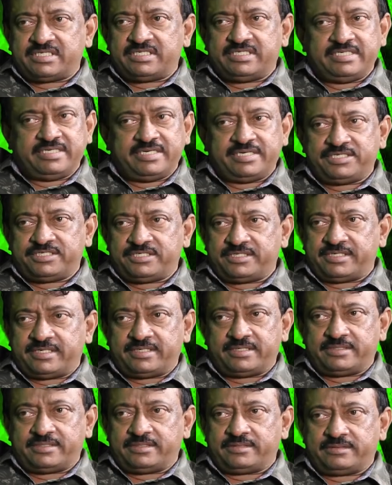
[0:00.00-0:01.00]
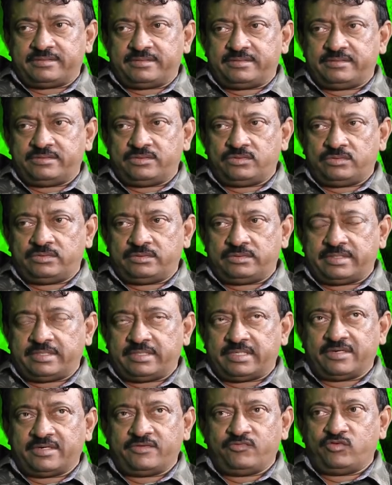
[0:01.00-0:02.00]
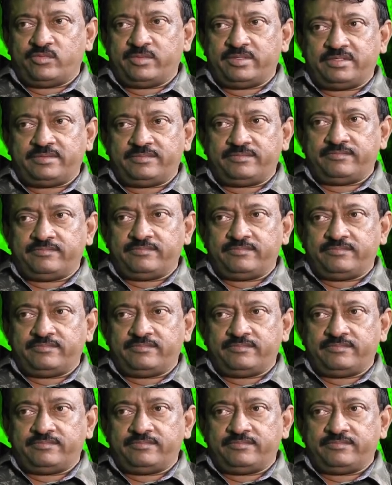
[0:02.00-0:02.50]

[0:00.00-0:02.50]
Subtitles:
a teenager and young woman.